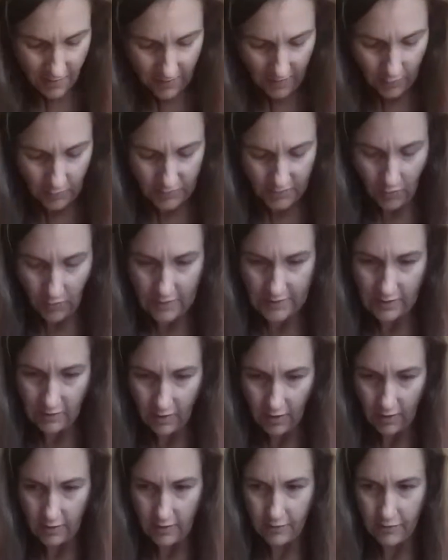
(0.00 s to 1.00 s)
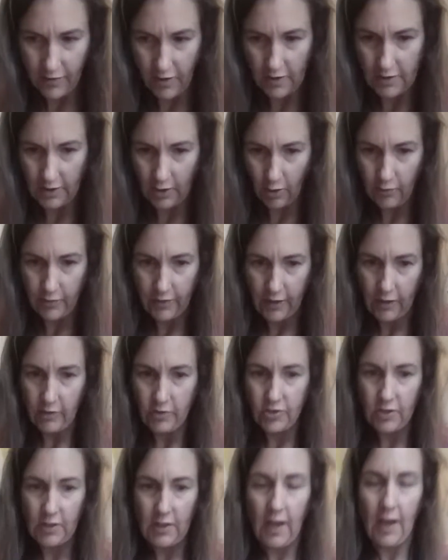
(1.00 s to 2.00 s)
That was always a lot of fun to go over there,
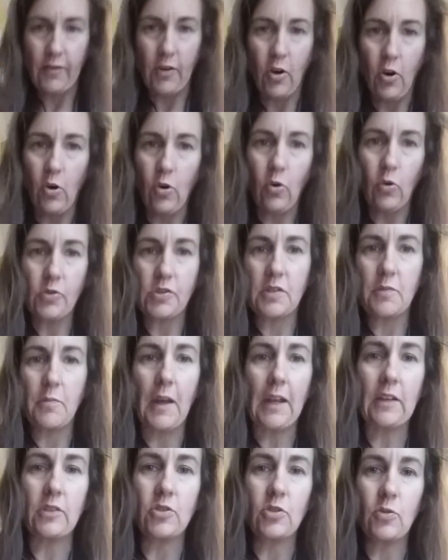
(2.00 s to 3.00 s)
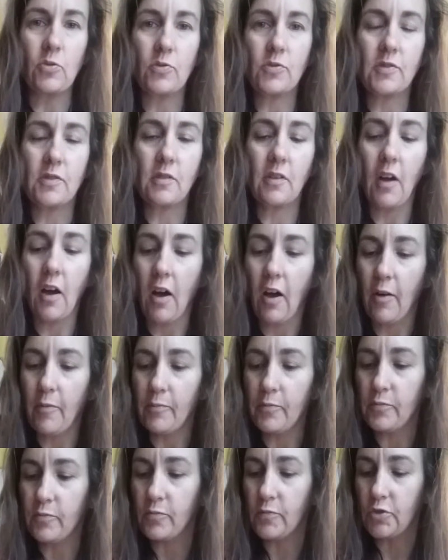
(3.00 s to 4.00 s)
and she'd have a whole tomato juice
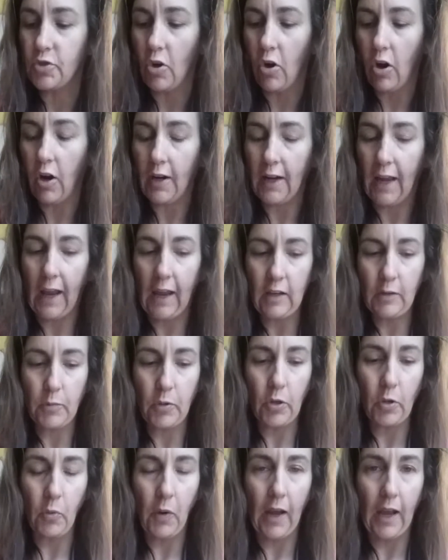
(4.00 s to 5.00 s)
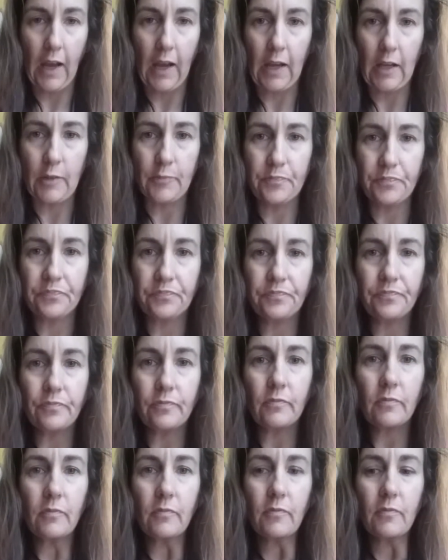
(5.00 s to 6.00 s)
jar can put away, and
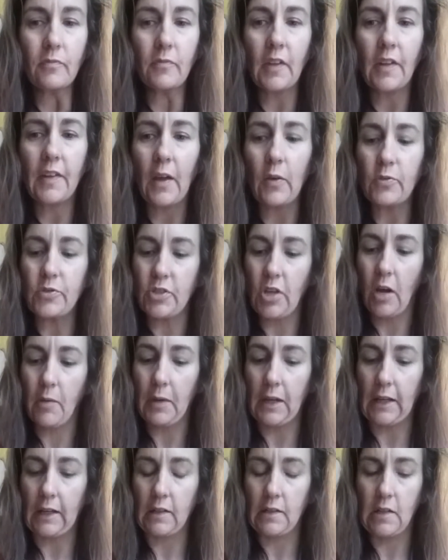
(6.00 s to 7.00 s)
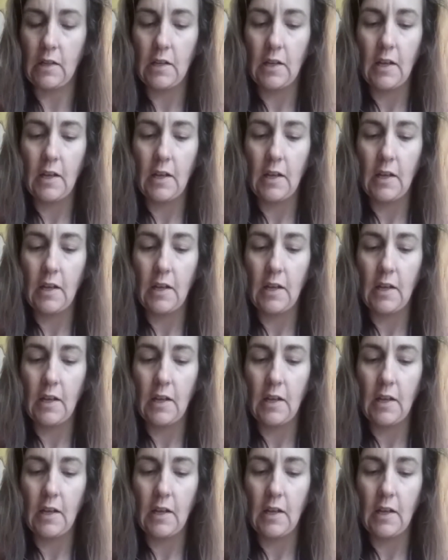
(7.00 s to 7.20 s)
that was yummy.